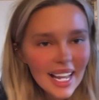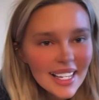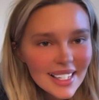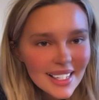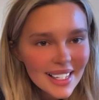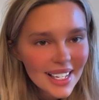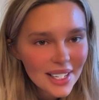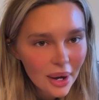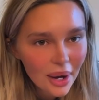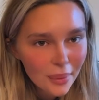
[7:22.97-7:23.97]
This
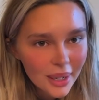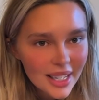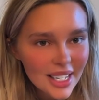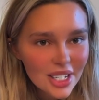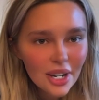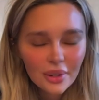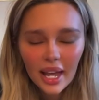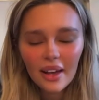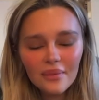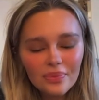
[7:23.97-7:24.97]
is what I wanted to show
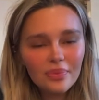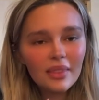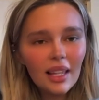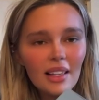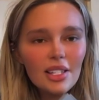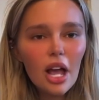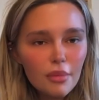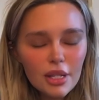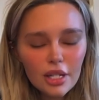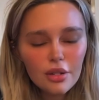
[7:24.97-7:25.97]
you. It's
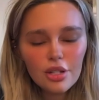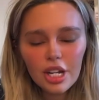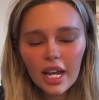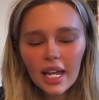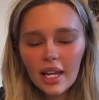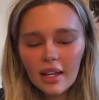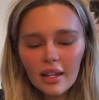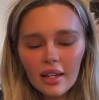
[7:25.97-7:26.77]
from Sanucci.